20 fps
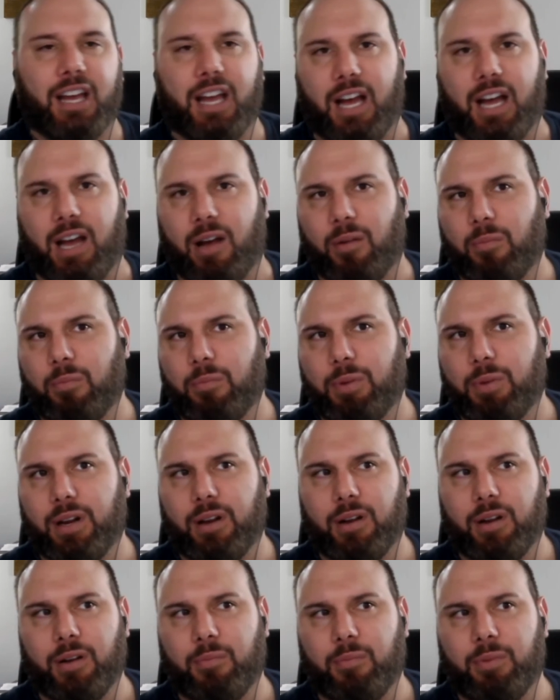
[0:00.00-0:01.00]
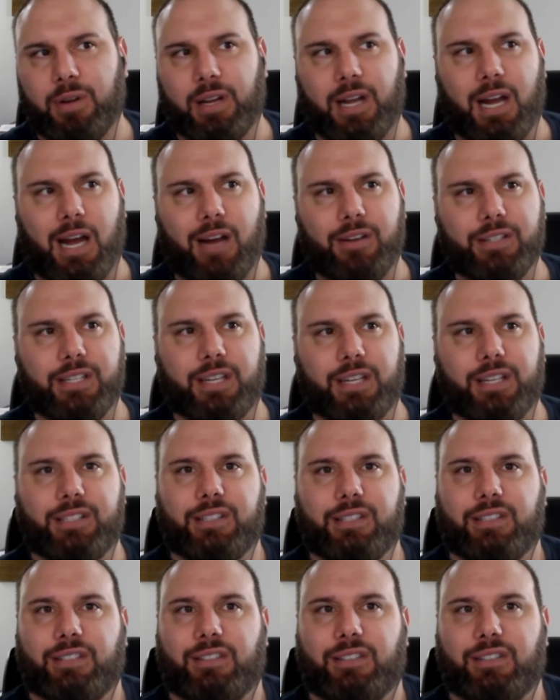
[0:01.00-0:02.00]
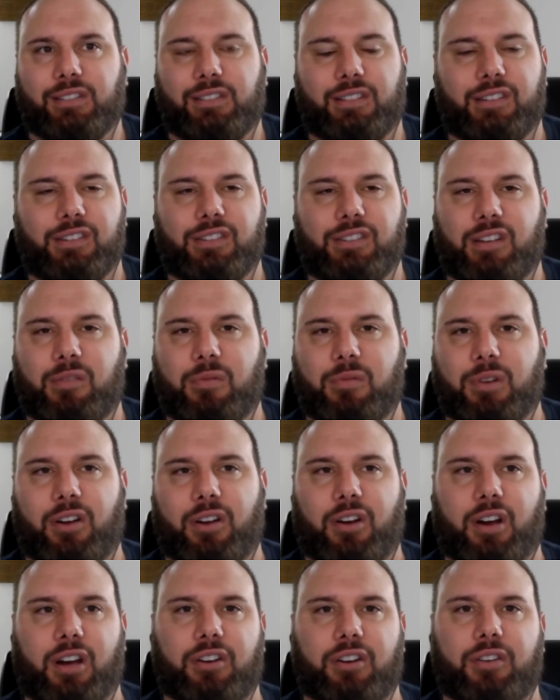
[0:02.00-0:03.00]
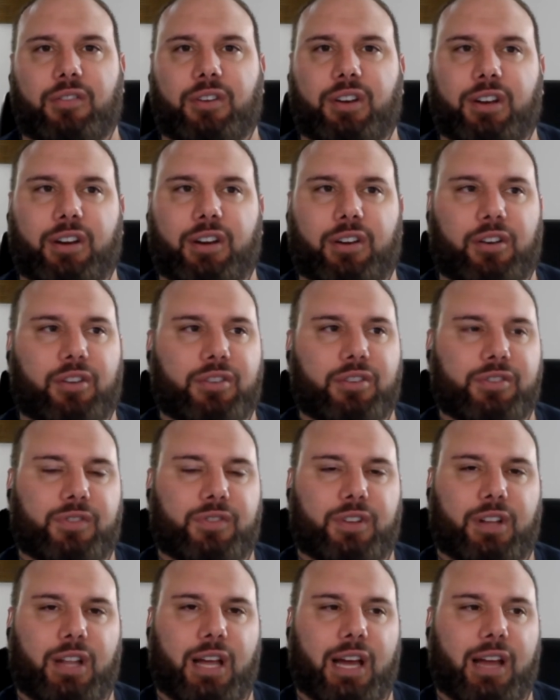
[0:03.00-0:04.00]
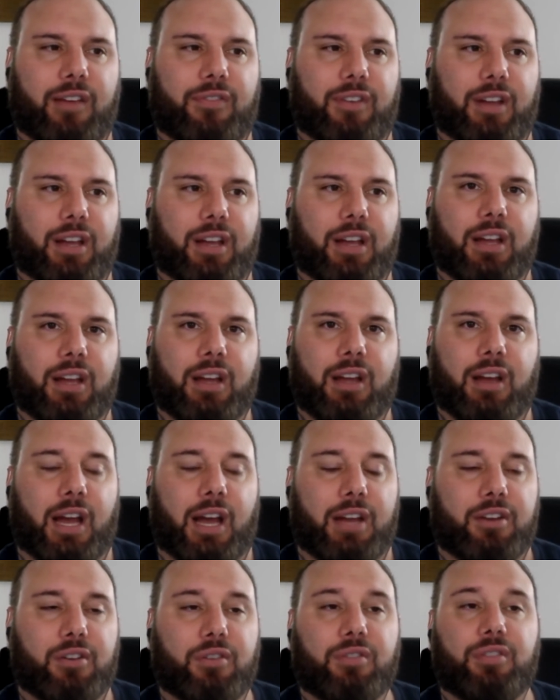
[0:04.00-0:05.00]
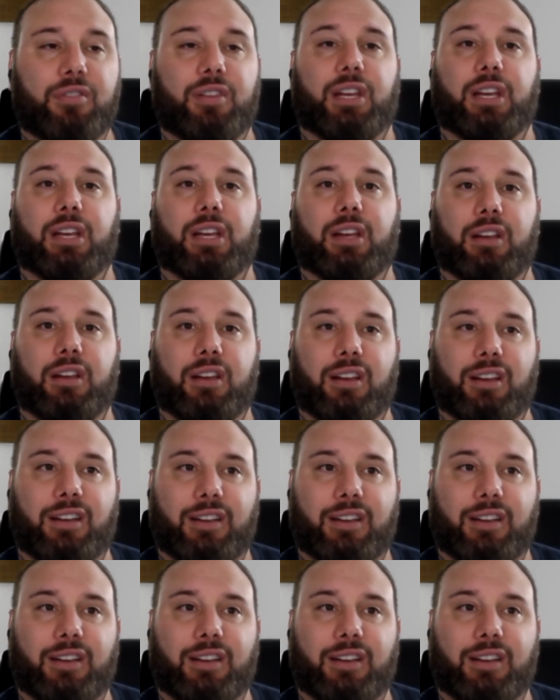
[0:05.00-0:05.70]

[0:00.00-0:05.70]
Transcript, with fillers: Um, but a but a house has there's some you know 100 year useful life eh, i do think